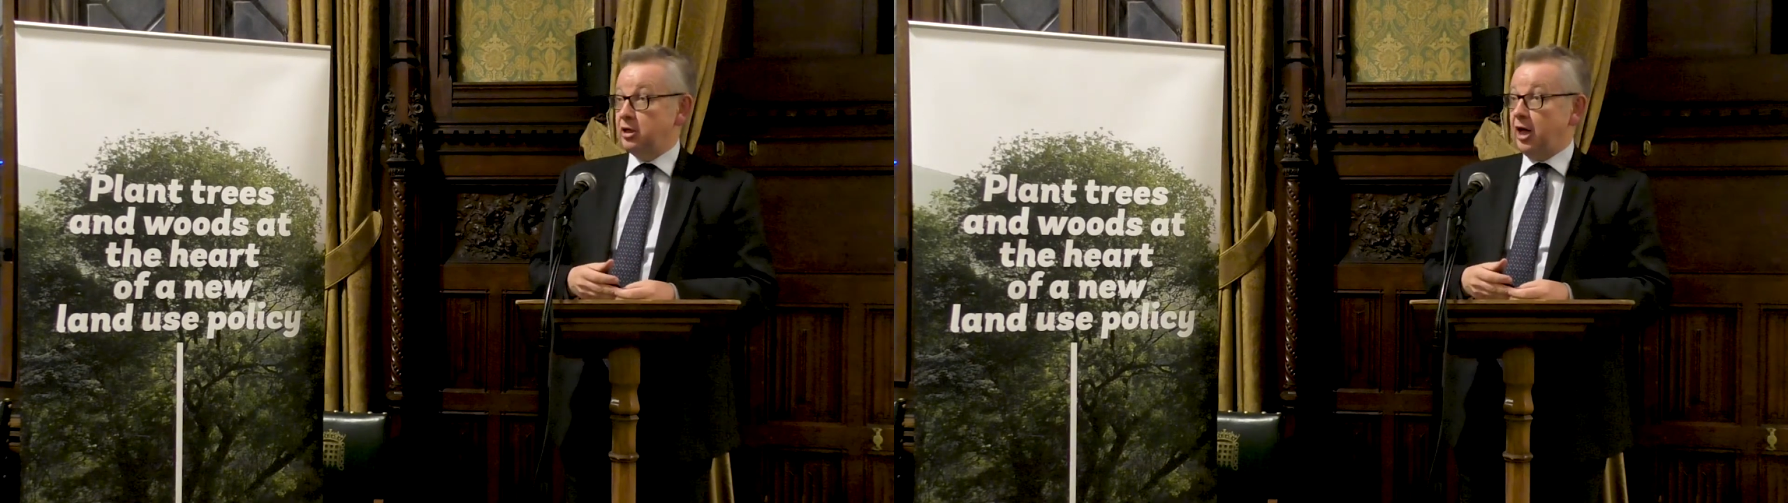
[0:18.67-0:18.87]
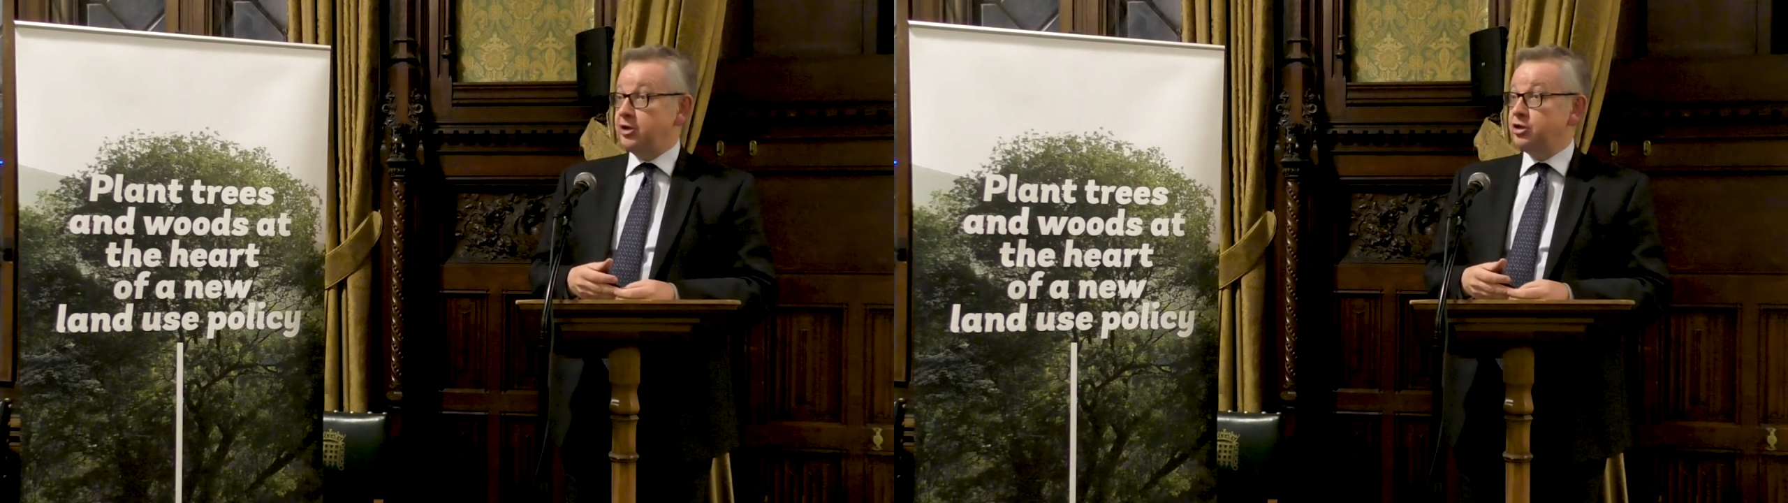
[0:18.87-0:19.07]

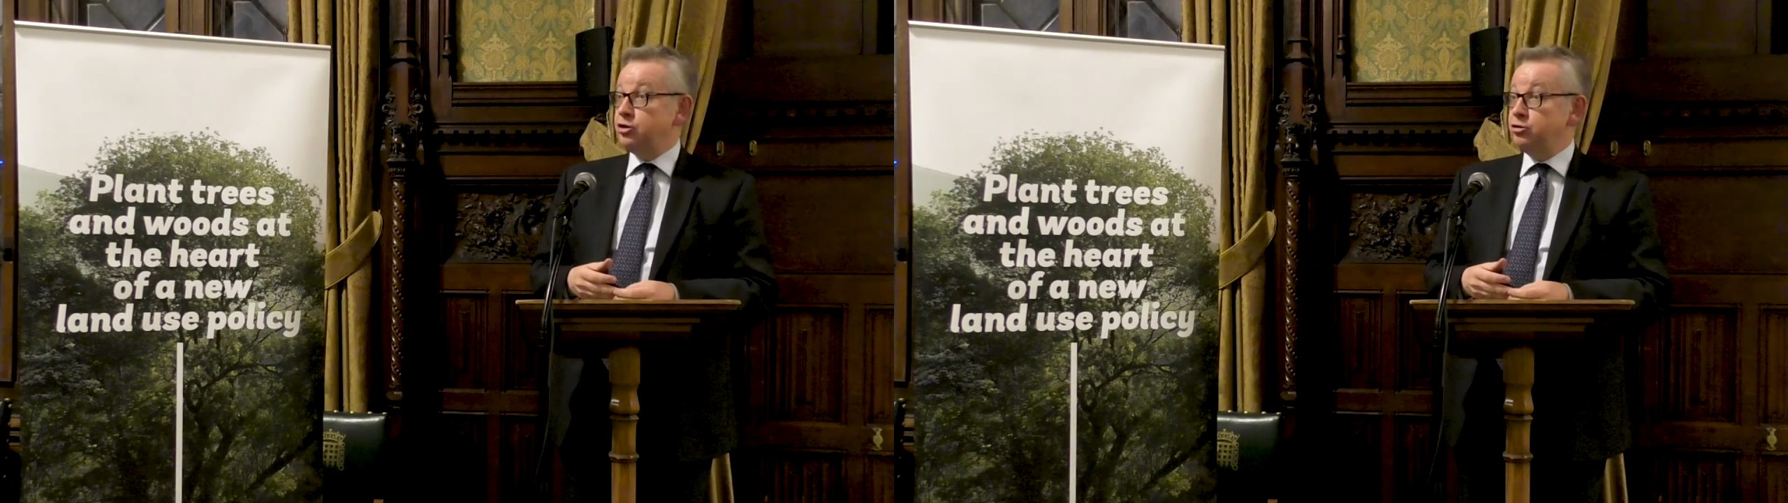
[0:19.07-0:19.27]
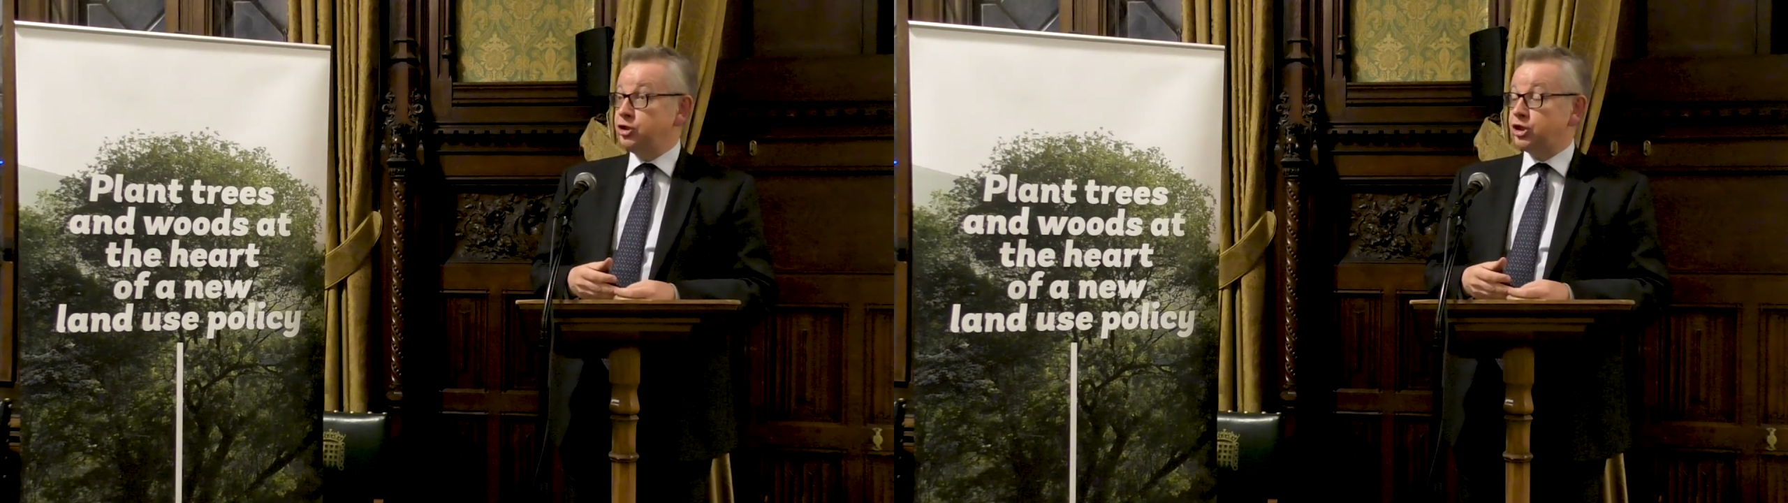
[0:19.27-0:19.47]
under
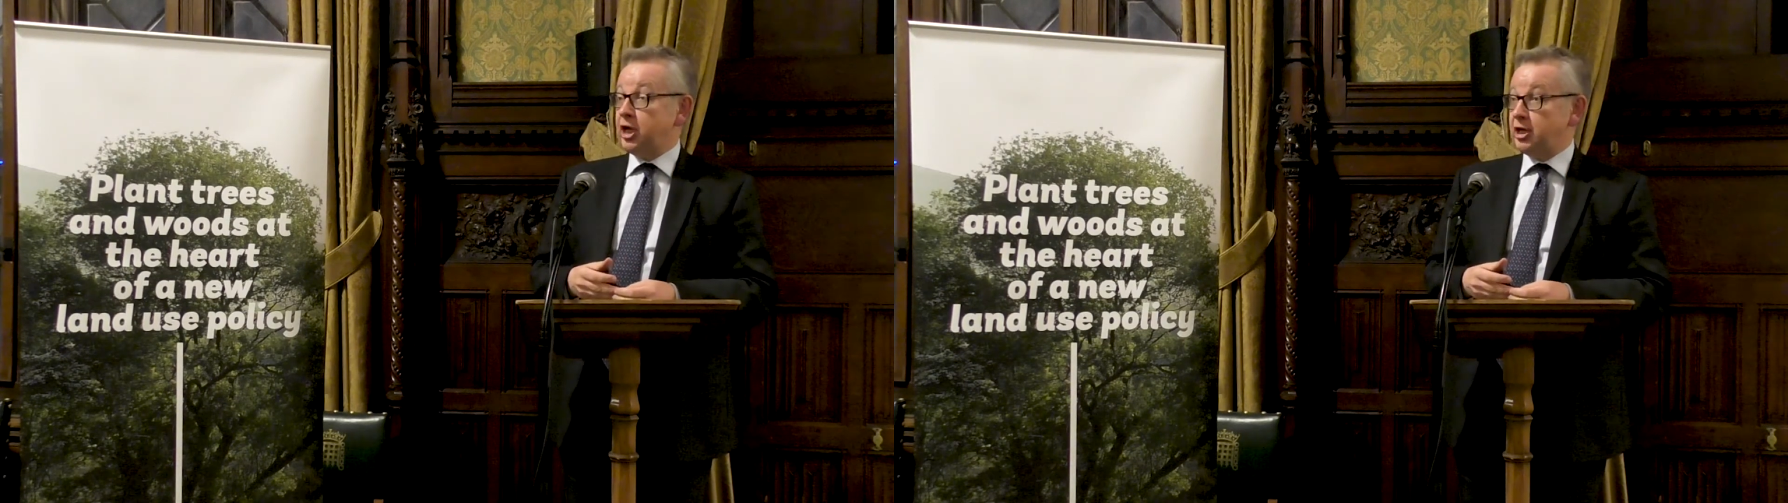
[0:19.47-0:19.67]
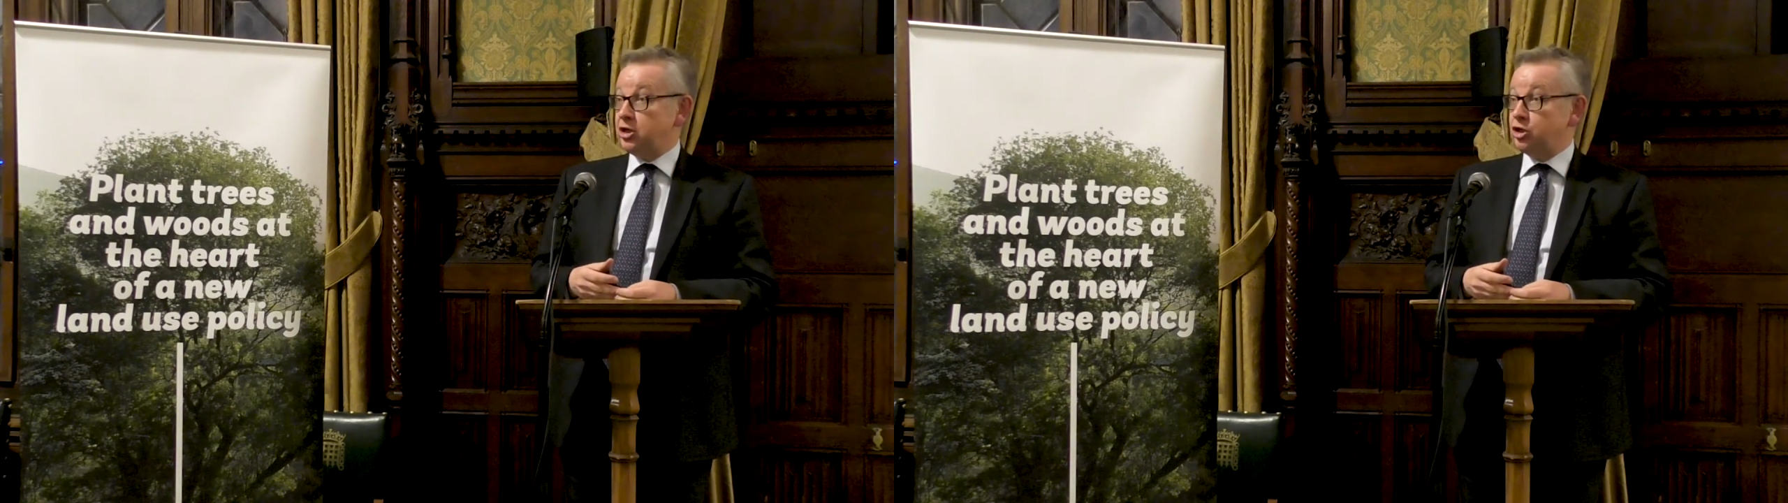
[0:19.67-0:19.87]
whose
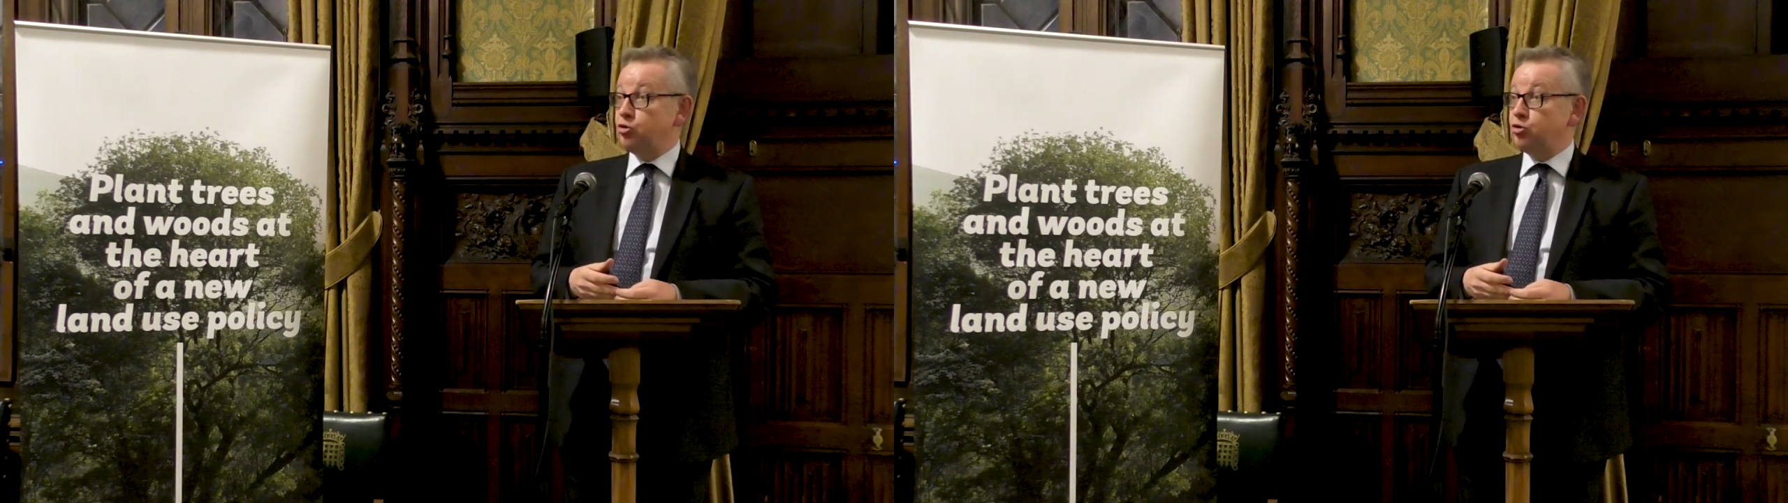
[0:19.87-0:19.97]
shade you